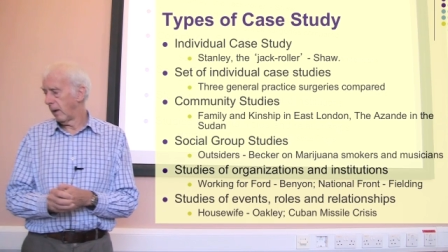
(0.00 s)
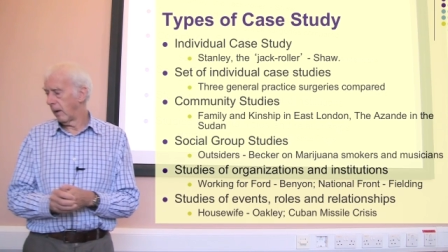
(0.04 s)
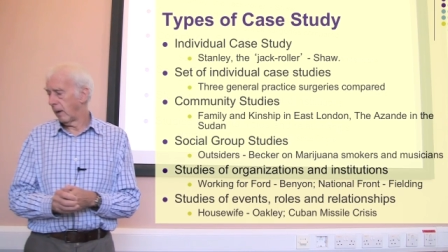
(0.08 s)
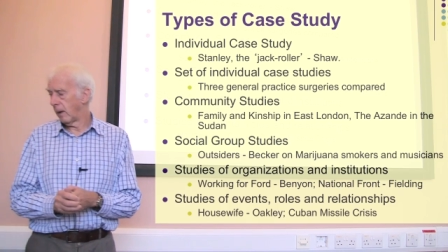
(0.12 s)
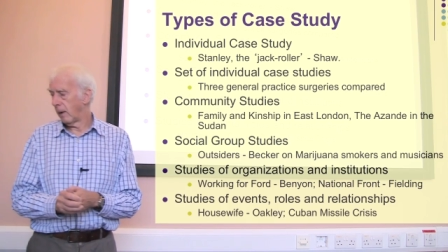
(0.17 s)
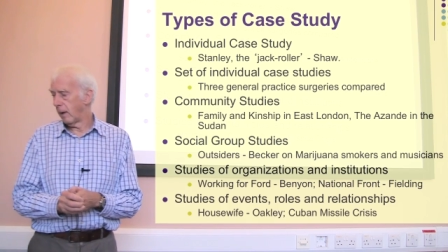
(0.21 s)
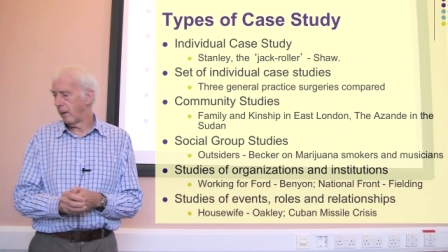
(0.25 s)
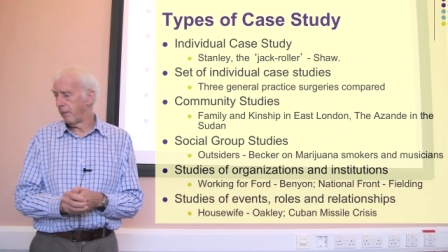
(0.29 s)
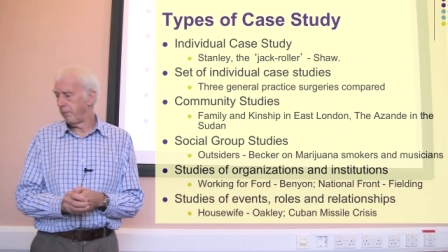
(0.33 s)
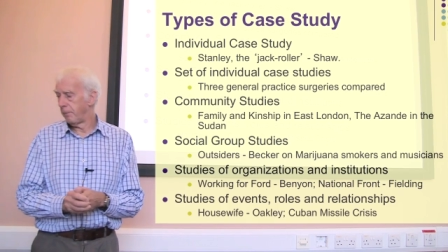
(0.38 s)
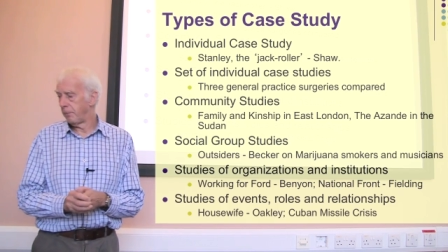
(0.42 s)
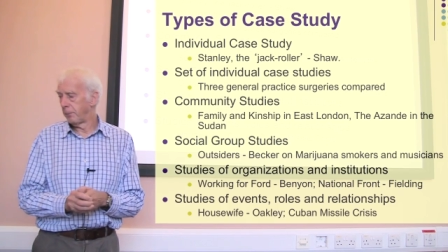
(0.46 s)

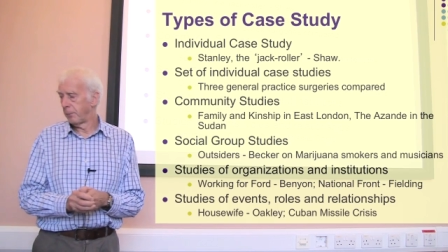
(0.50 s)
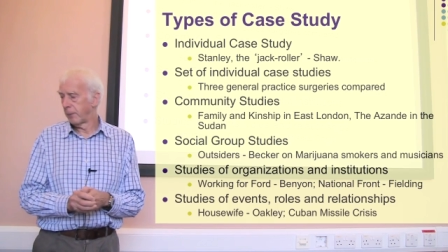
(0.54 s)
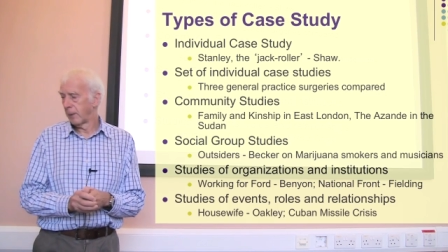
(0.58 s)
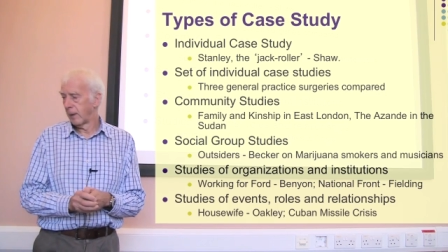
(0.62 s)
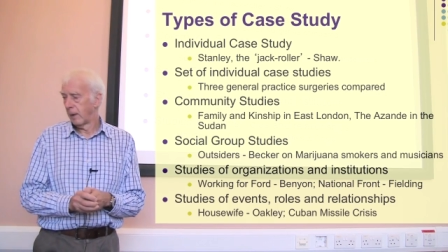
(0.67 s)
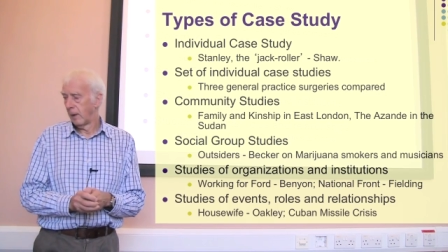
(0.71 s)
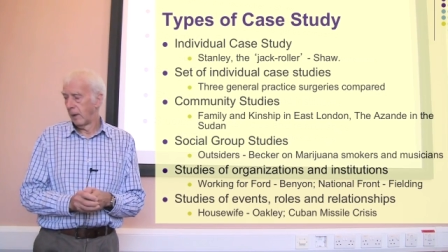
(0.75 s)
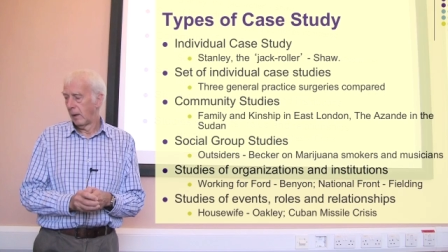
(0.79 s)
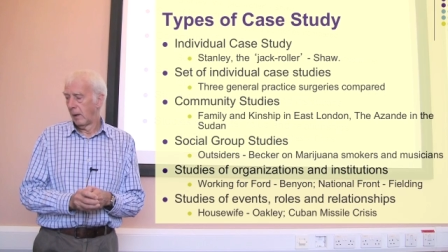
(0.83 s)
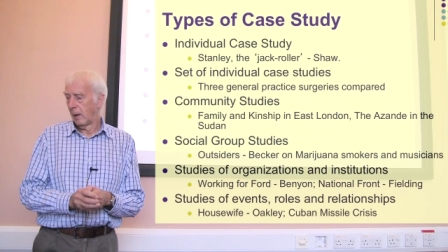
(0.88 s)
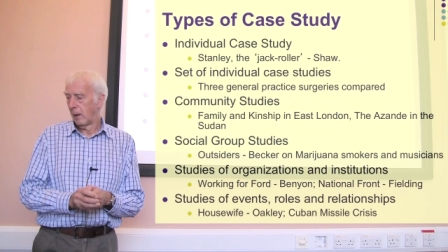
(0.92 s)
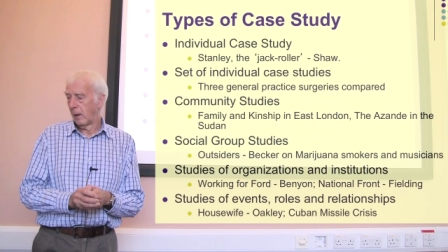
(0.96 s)

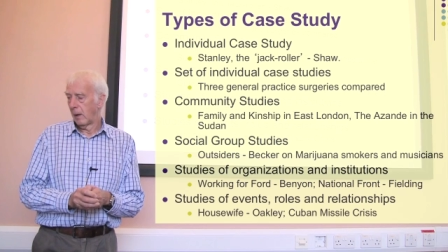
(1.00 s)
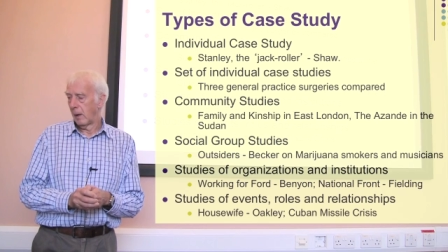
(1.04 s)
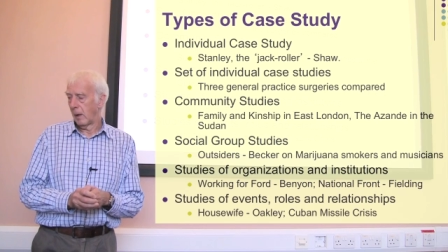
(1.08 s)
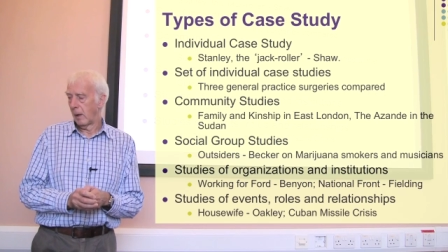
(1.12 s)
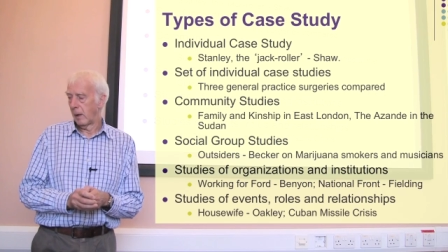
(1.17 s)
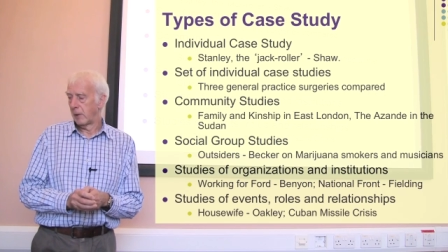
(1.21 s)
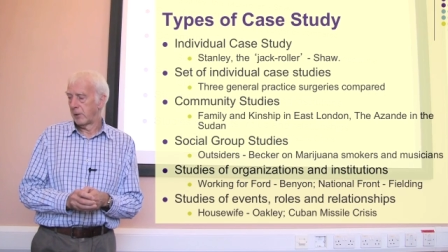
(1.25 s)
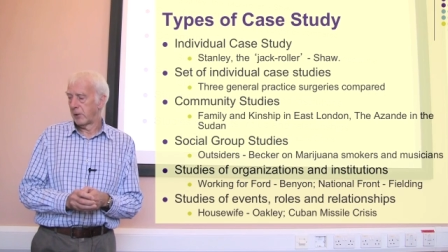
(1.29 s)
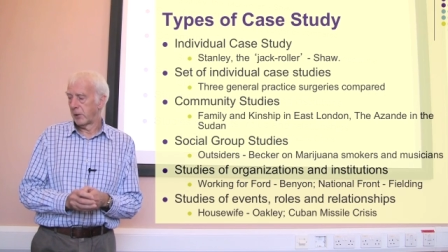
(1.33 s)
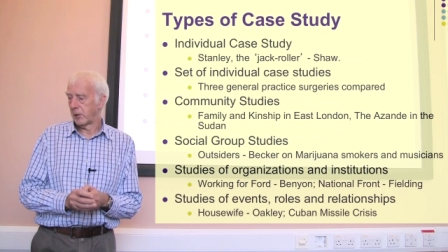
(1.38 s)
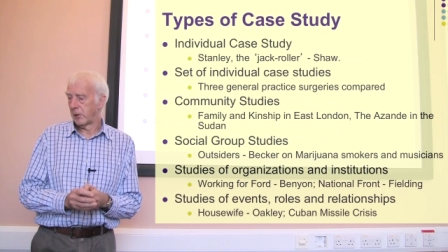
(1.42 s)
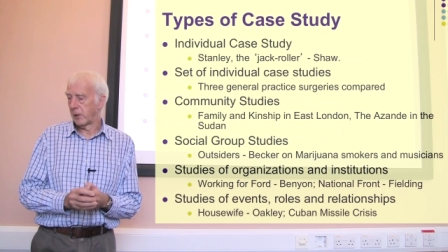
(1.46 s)

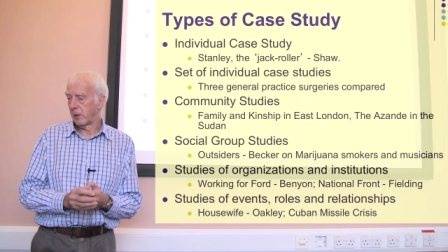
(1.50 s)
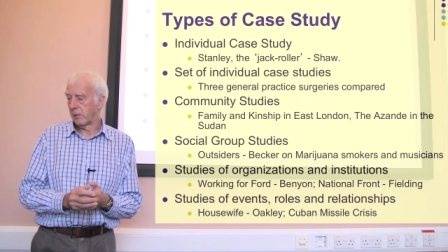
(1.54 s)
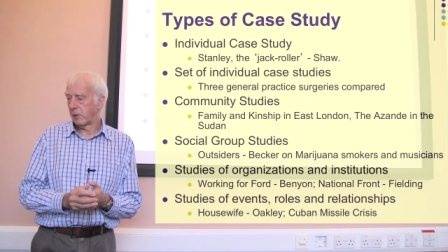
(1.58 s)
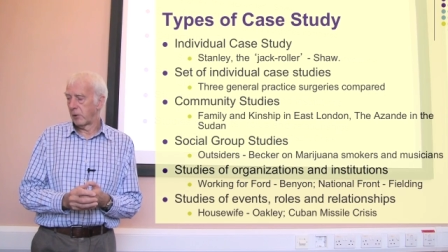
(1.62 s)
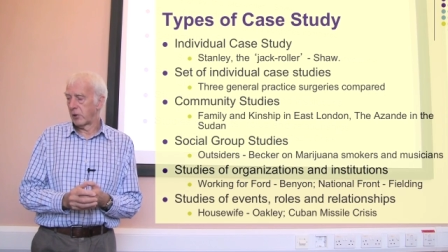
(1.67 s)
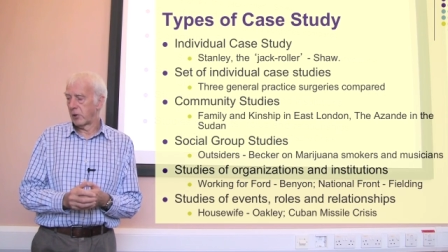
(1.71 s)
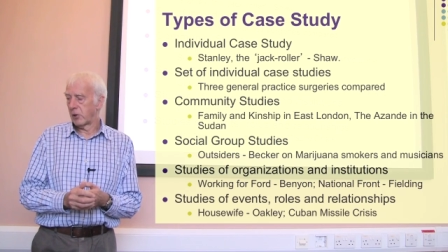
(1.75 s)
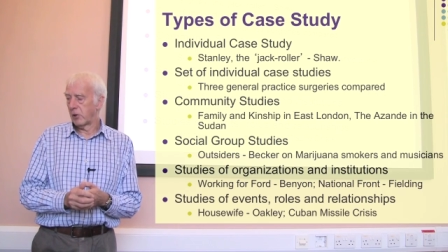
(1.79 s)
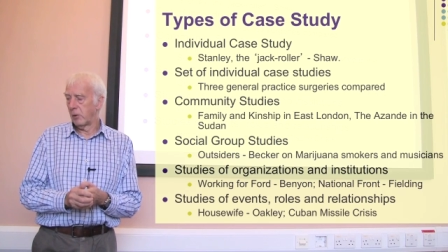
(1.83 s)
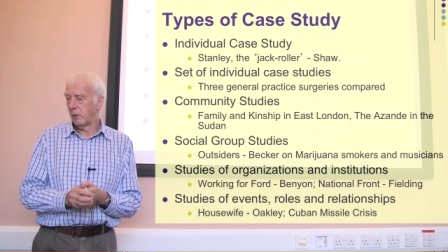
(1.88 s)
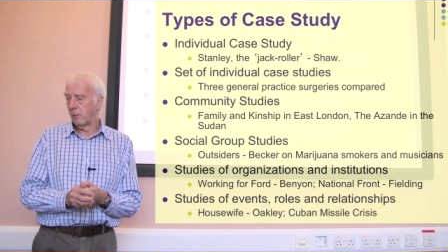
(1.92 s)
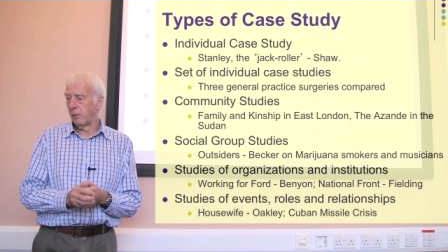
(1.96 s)
And just to give you
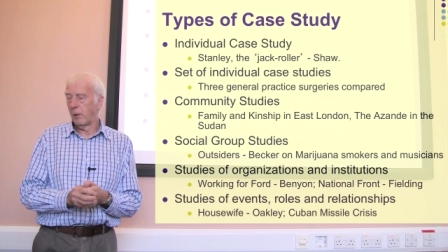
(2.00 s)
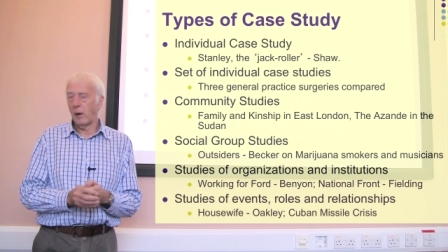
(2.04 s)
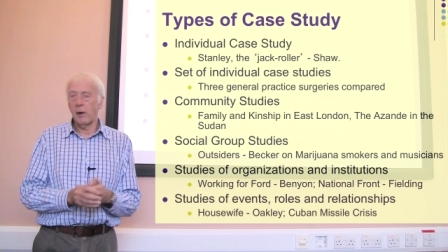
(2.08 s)
two